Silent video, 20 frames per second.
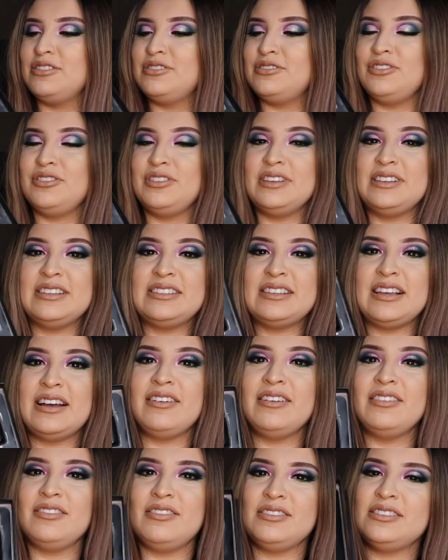so this is
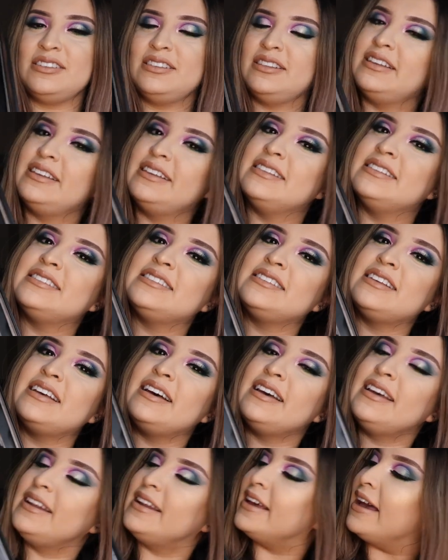how it looks in the
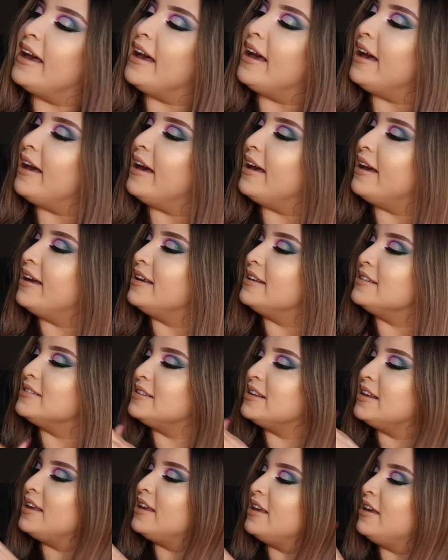inside it has
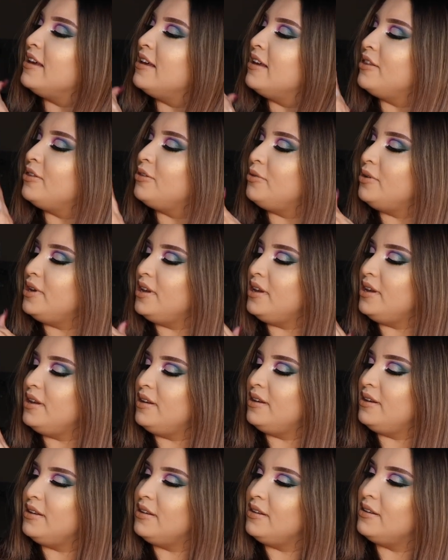
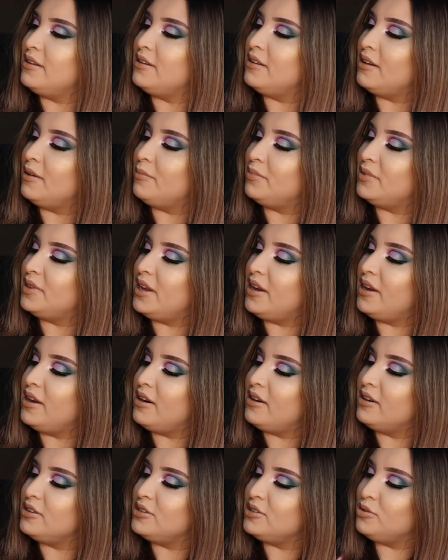three up
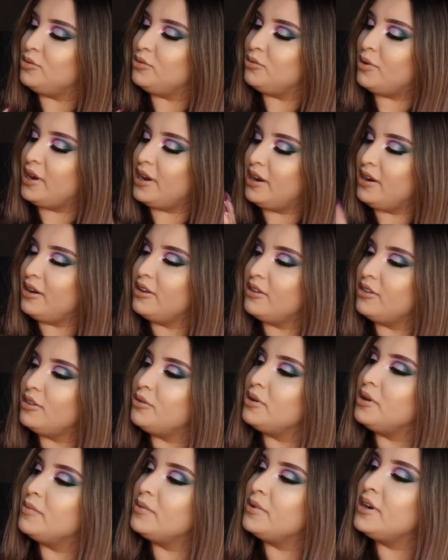there two right here and
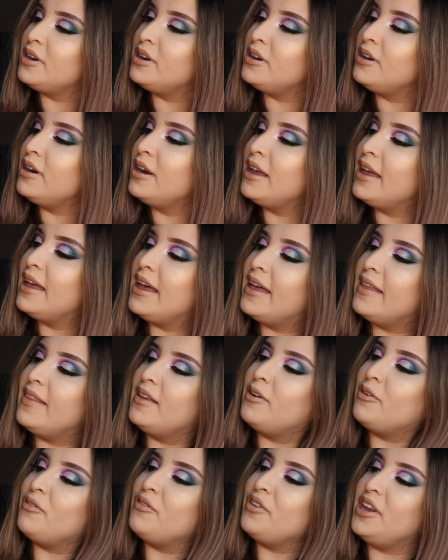three over here and
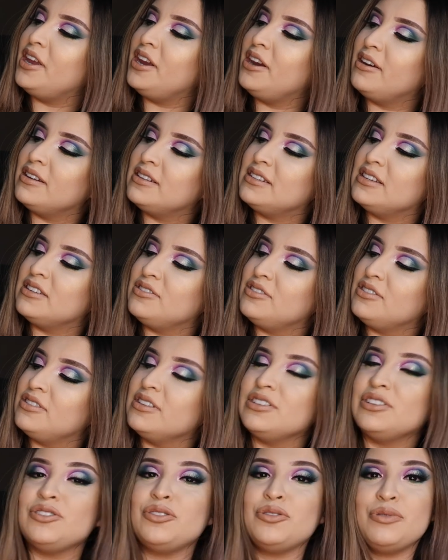then over here it tells you
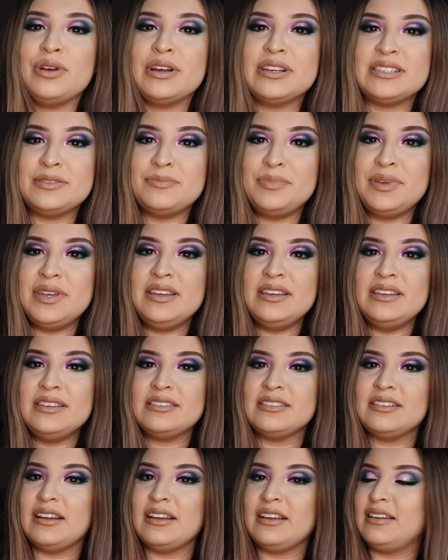the little
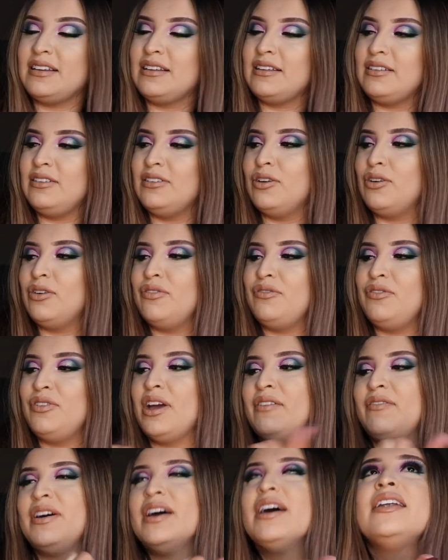recipes like you know if you
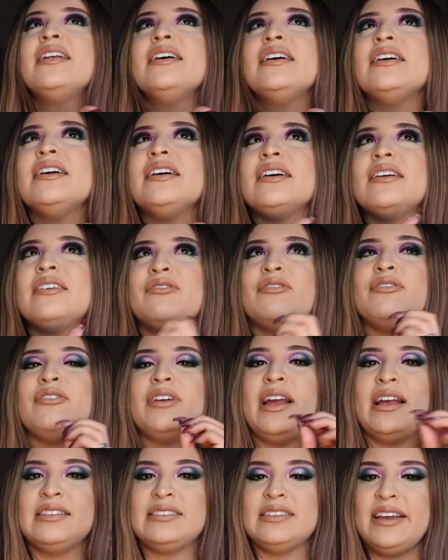have a headache
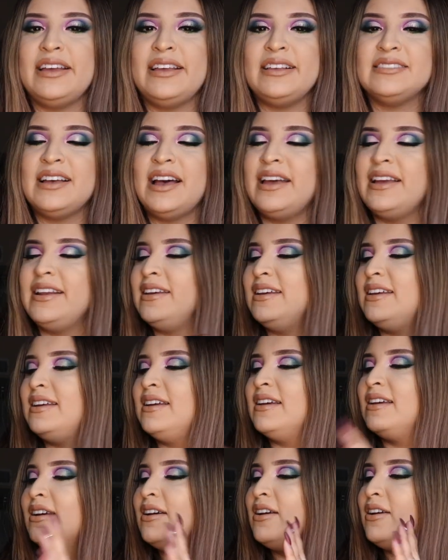for
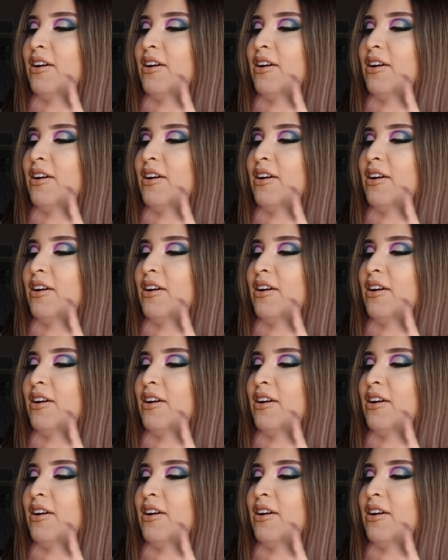anti-anxiety